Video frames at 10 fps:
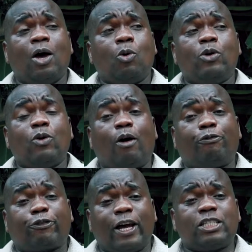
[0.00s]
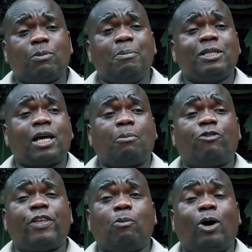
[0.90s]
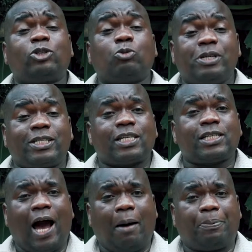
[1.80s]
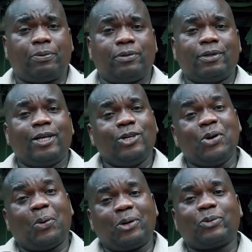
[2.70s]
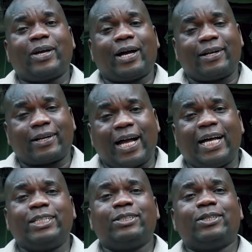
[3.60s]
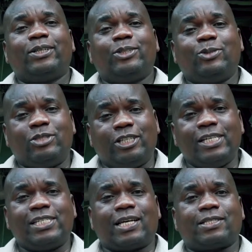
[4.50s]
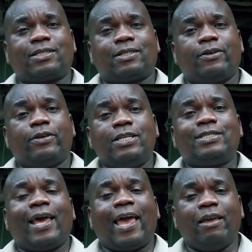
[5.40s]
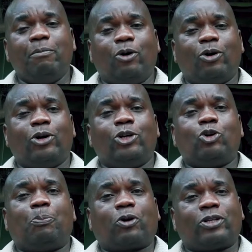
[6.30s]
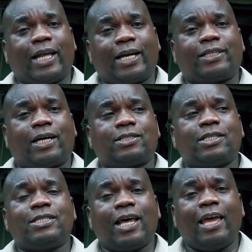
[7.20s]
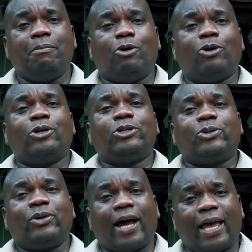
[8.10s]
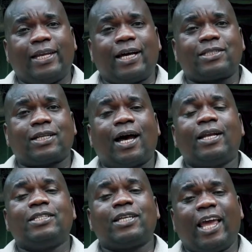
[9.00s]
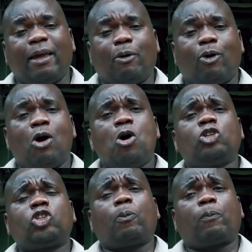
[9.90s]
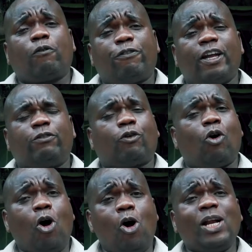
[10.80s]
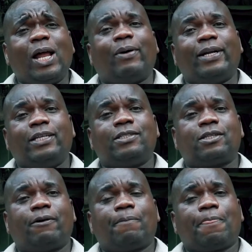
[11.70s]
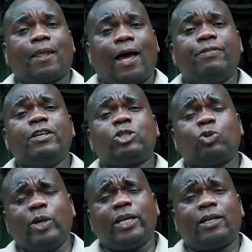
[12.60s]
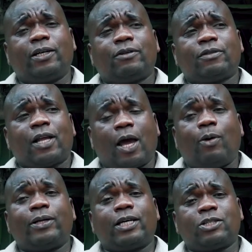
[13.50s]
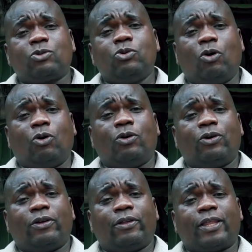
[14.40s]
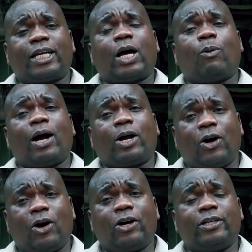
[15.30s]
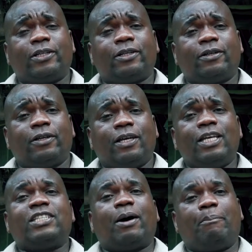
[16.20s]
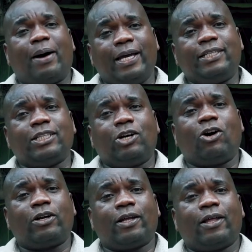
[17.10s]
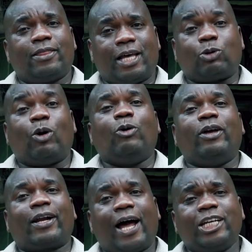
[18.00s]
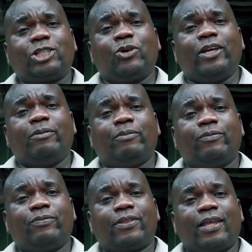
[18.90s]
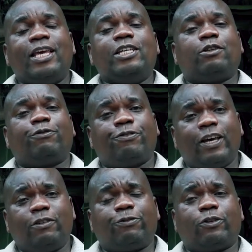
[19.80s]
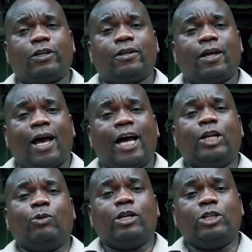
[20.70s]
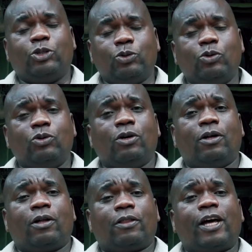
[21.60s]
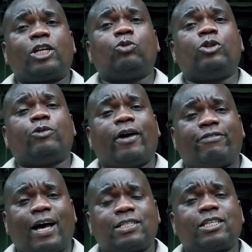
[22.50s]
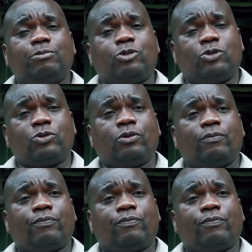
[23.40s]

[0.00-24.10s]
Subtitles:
with our friends. Maybe some of them want to beat us up. You know what? We can run to Jesus. He's able to protect us. He's able to guide us. And he's able also to provide for all our needs. And this week, I want us to know that our God is a mighty God. That when we run to him, he is faithful and he will do that which we have asked him to do.